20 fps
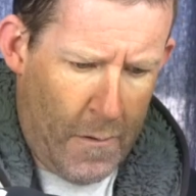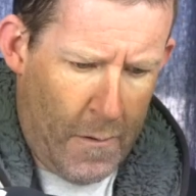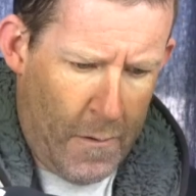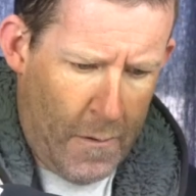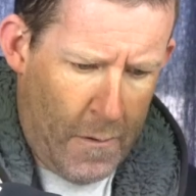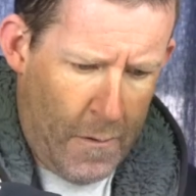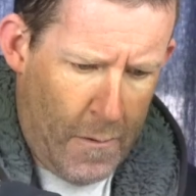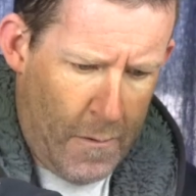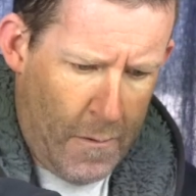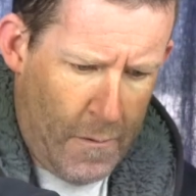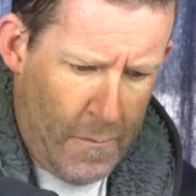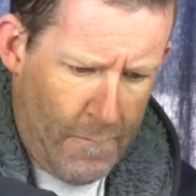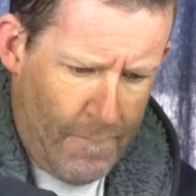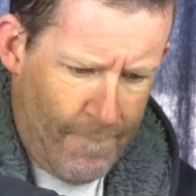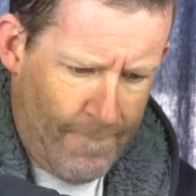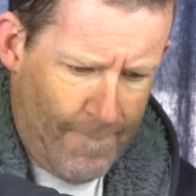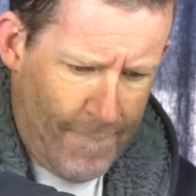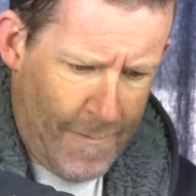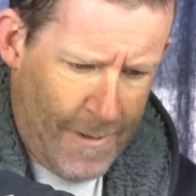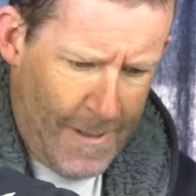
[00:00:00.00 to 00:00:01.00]

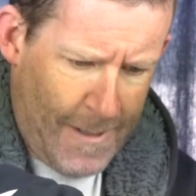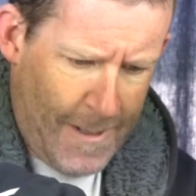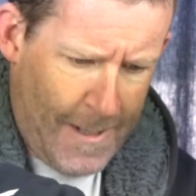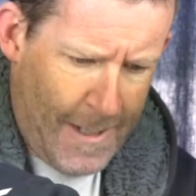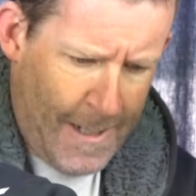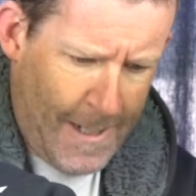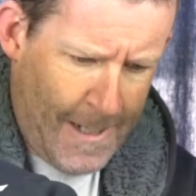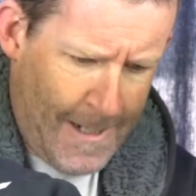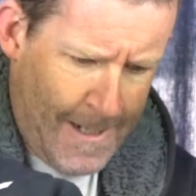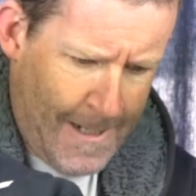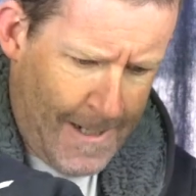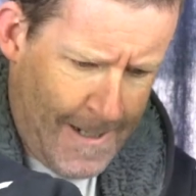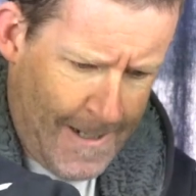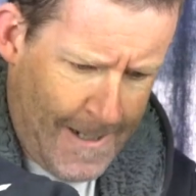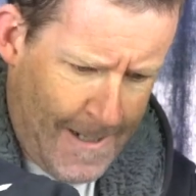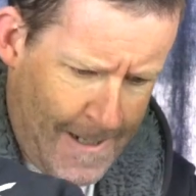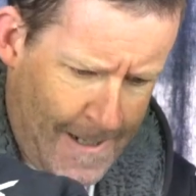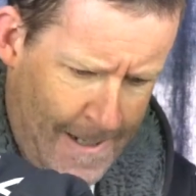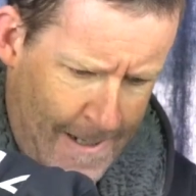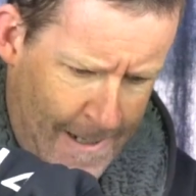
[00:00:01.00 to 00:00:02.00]

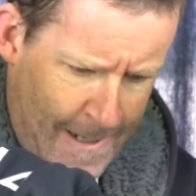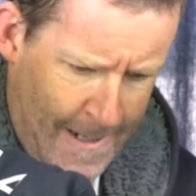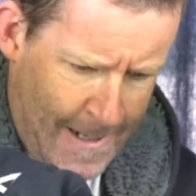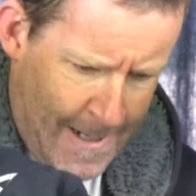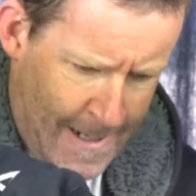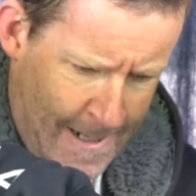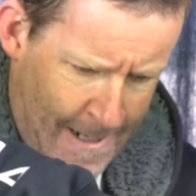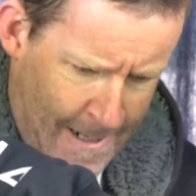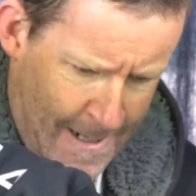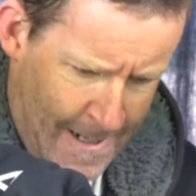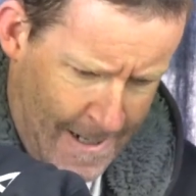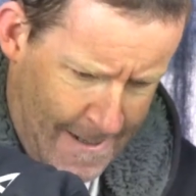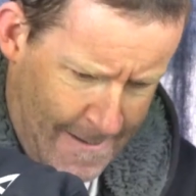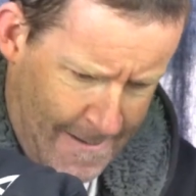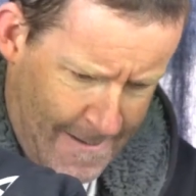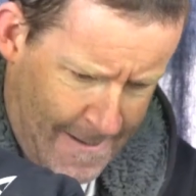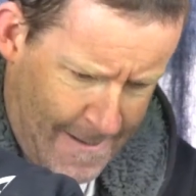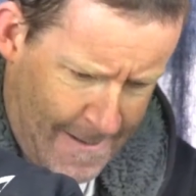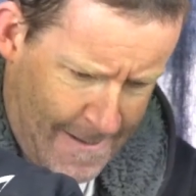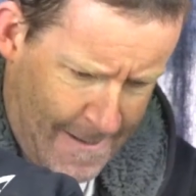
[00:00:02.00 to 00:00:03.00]

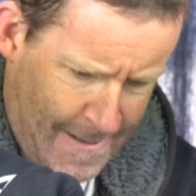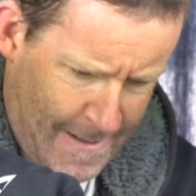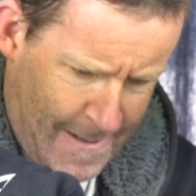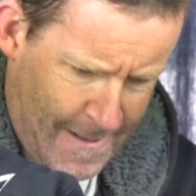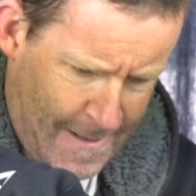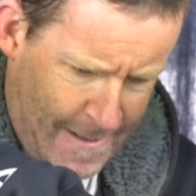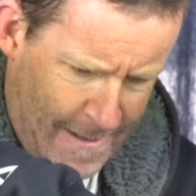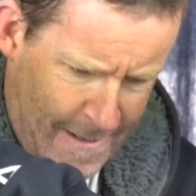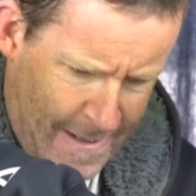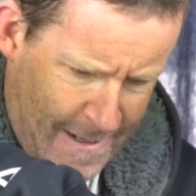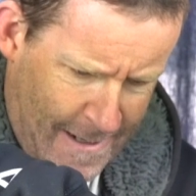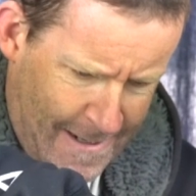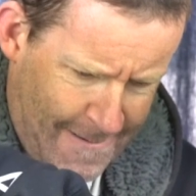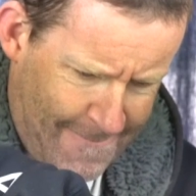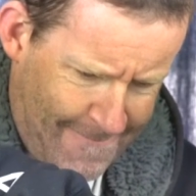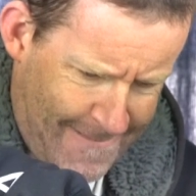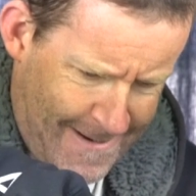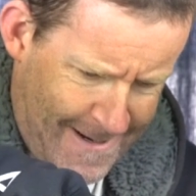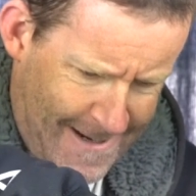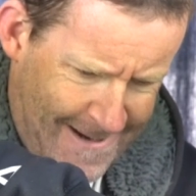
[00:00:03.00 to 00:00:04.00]

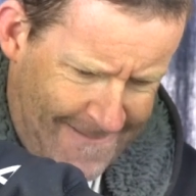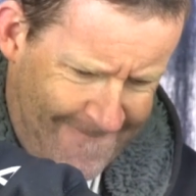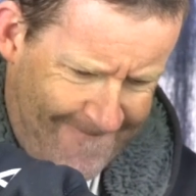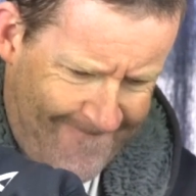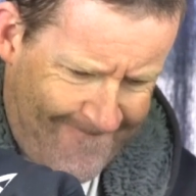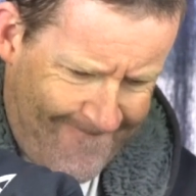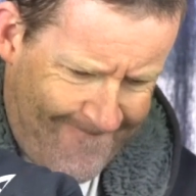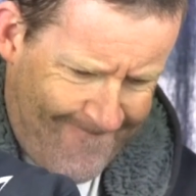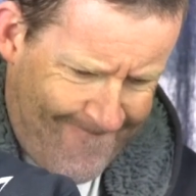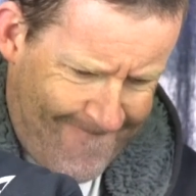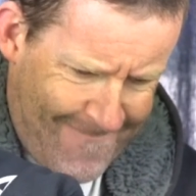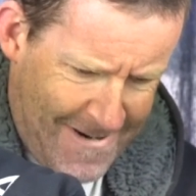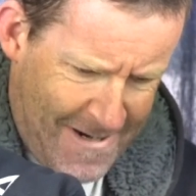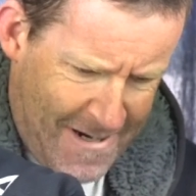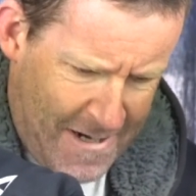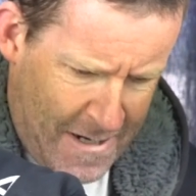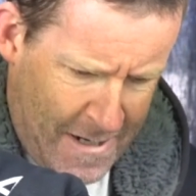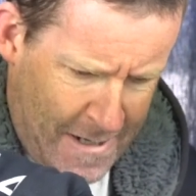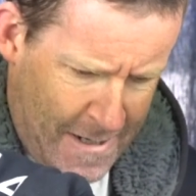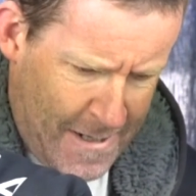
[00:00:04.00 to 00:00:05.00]

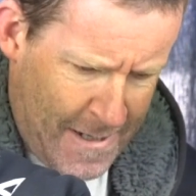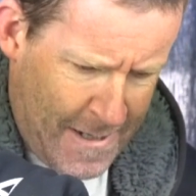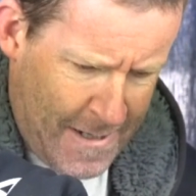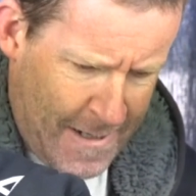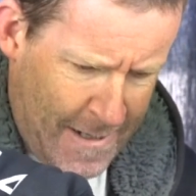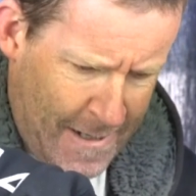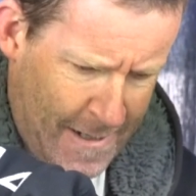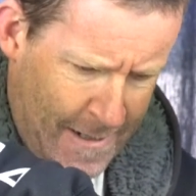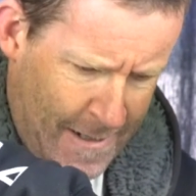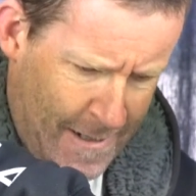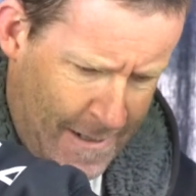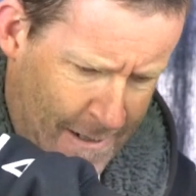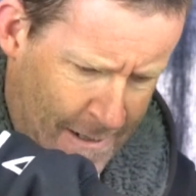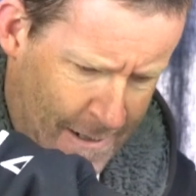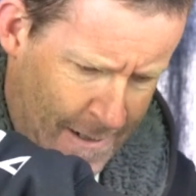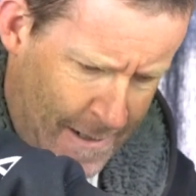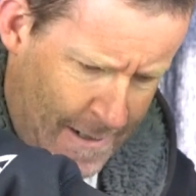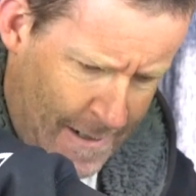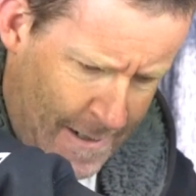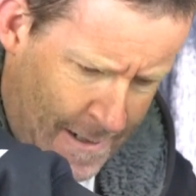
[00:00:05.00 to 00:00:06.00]

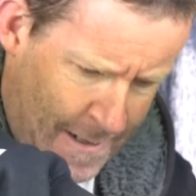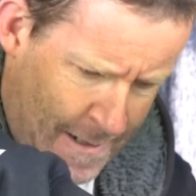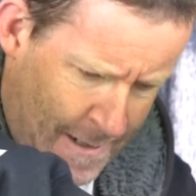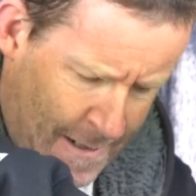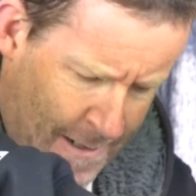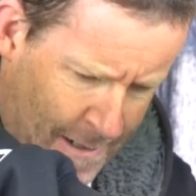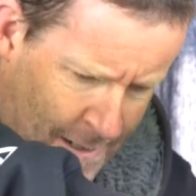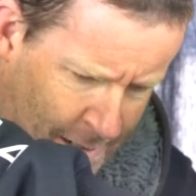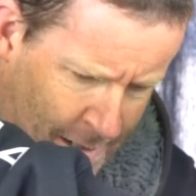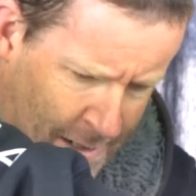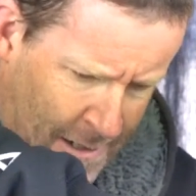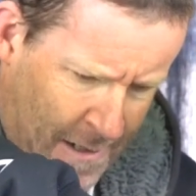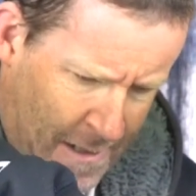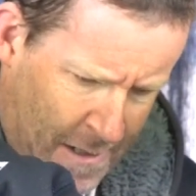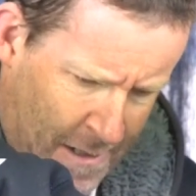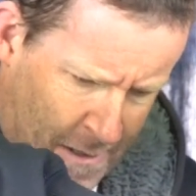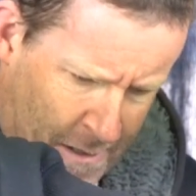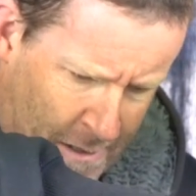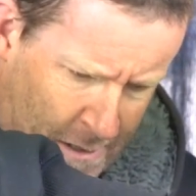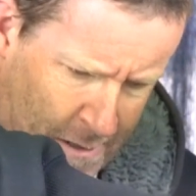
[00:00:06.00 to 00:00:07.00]

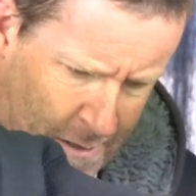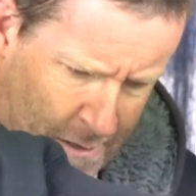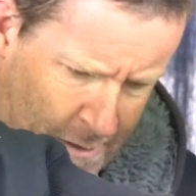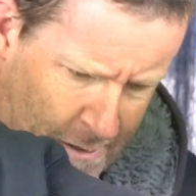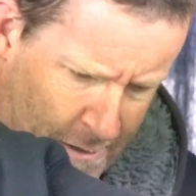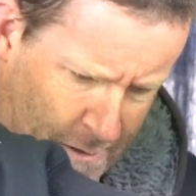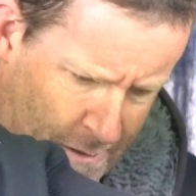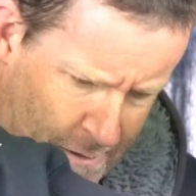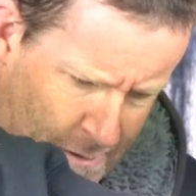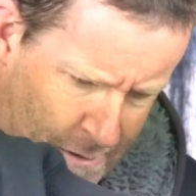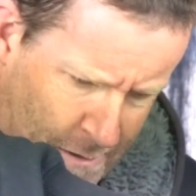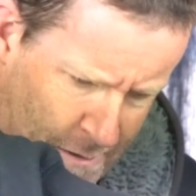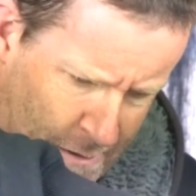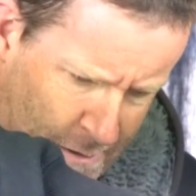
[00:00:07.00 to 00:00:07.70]
(silence)